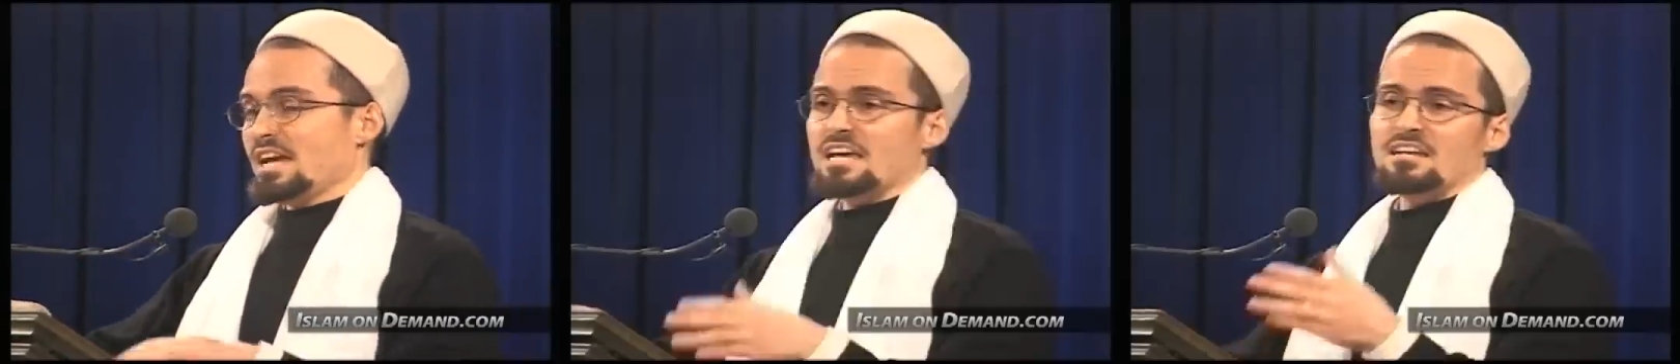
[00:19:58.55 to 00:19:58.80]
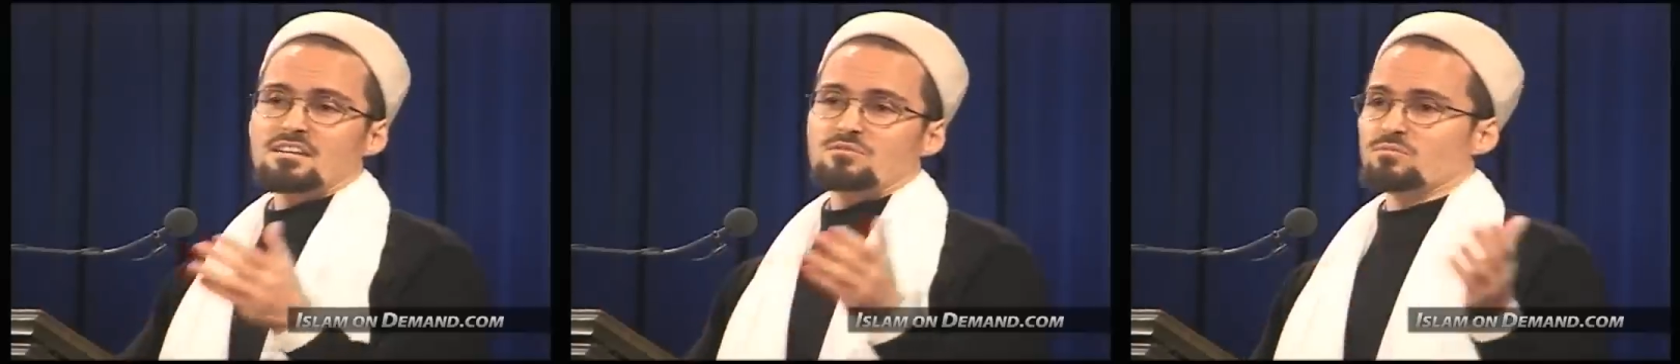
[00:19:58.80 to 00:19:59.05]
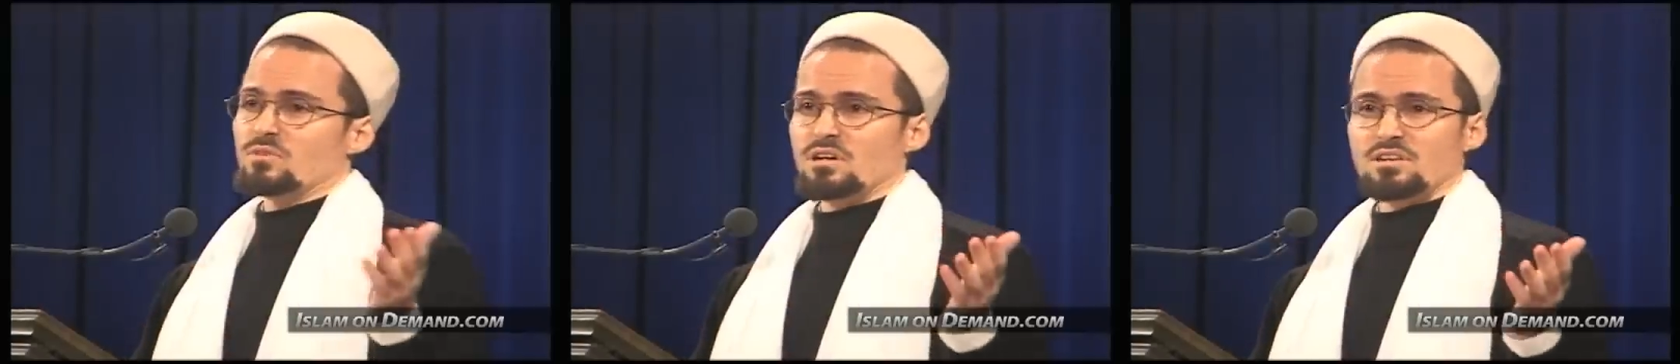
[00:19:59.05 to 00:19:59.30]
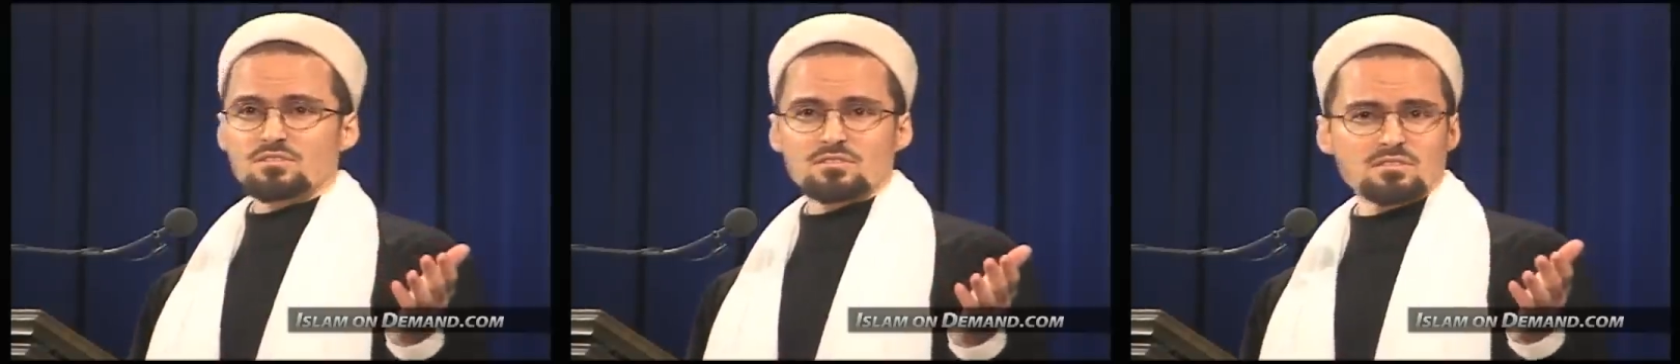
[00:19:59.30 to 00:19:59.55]
And
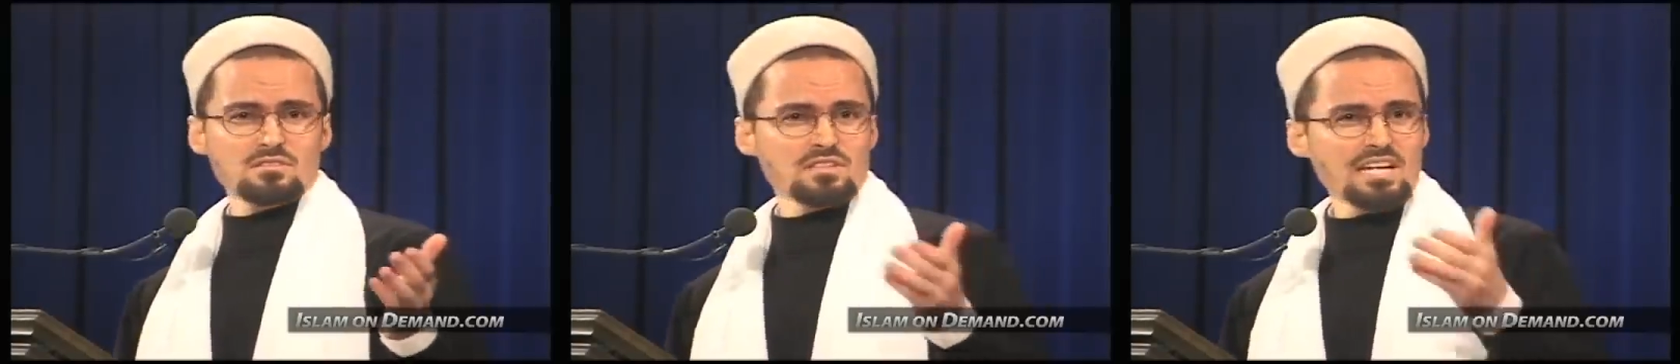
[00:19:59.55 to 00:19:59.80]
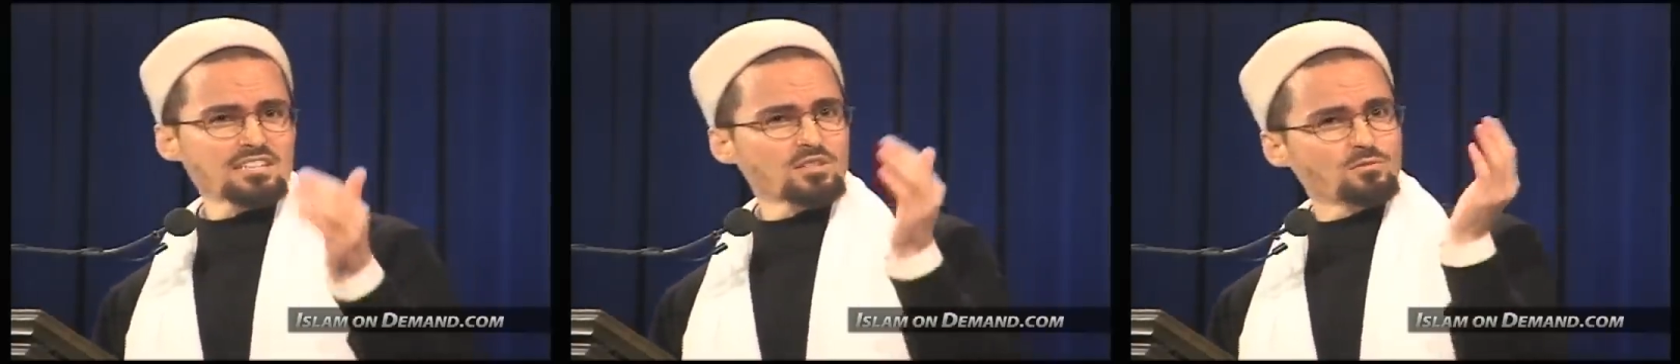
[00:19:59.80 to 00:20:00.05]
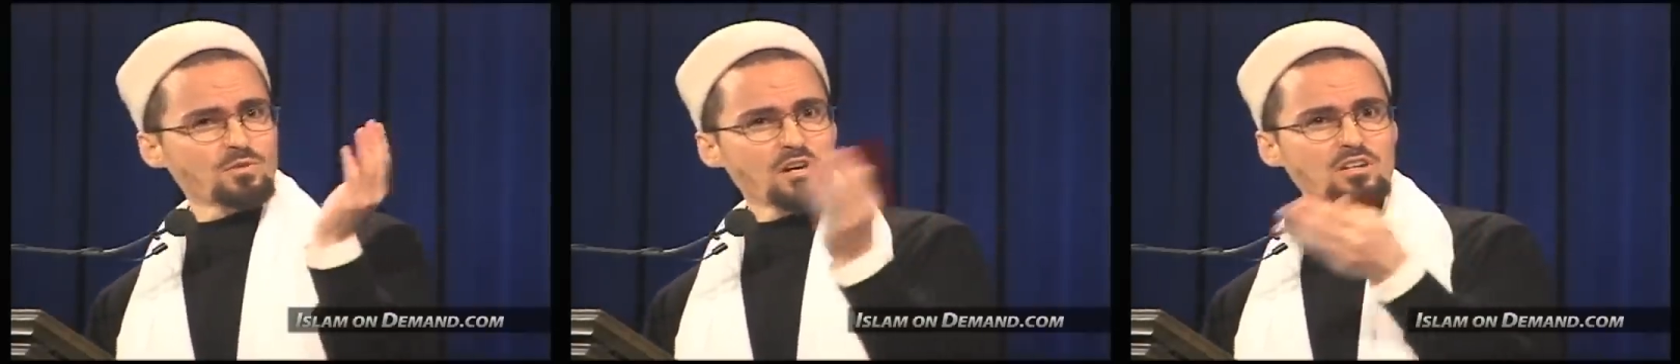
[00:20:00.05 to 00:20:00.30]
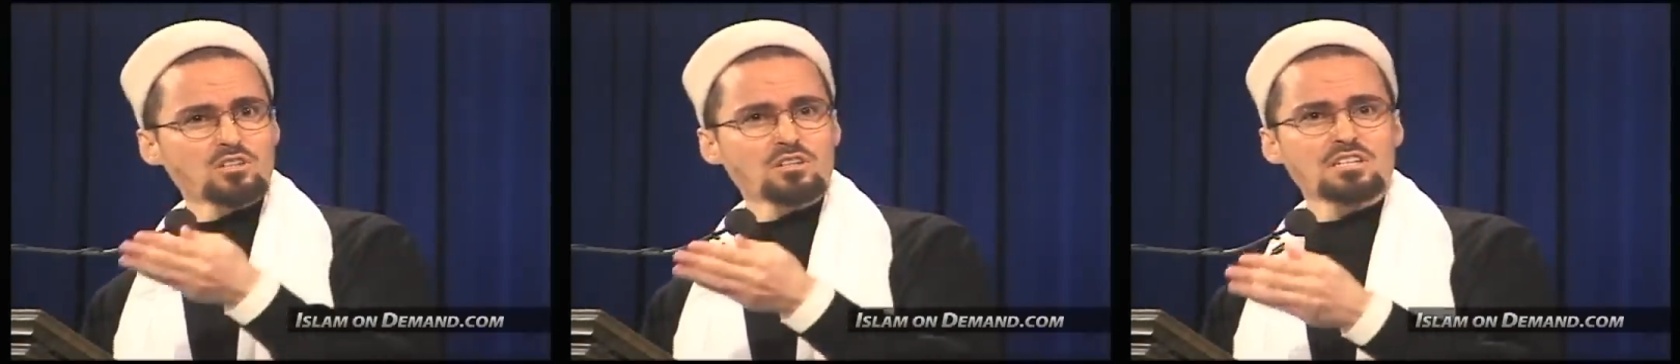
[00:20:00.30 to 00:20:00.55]
That's a
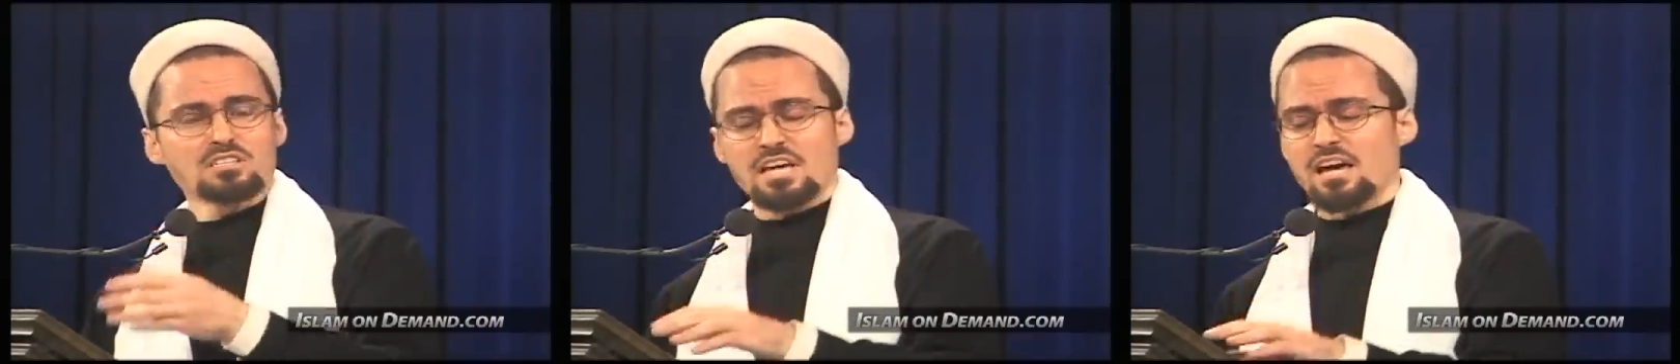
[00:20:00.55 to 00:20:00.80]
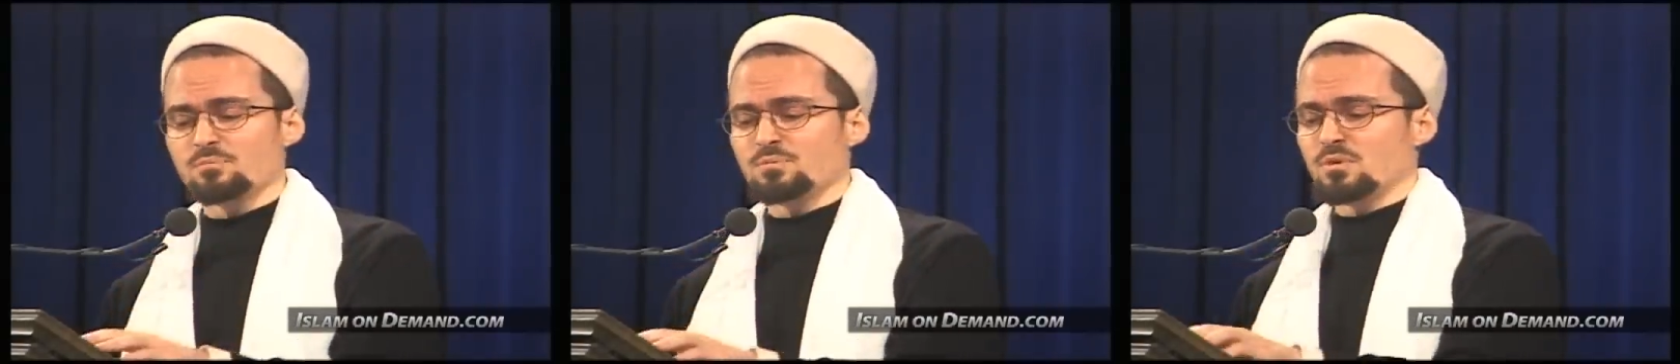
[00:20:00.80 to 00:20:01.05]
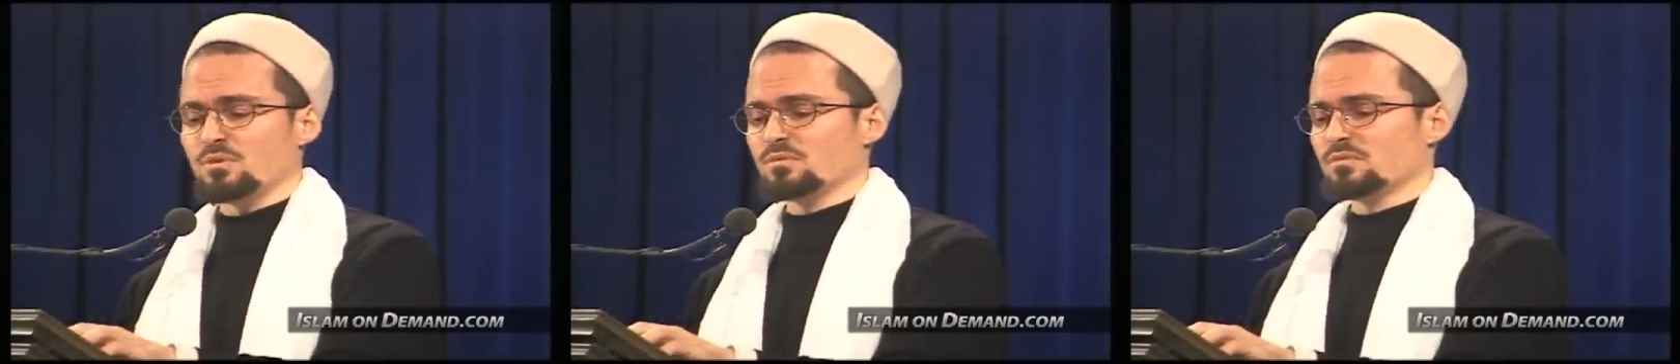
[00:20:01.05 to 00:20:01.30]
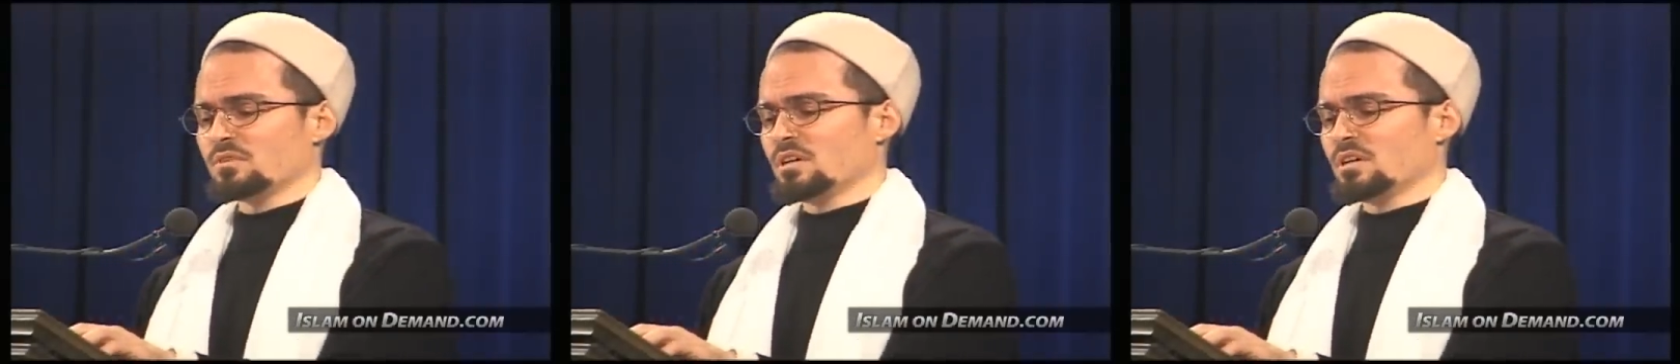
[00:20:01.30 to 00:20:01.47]
very good example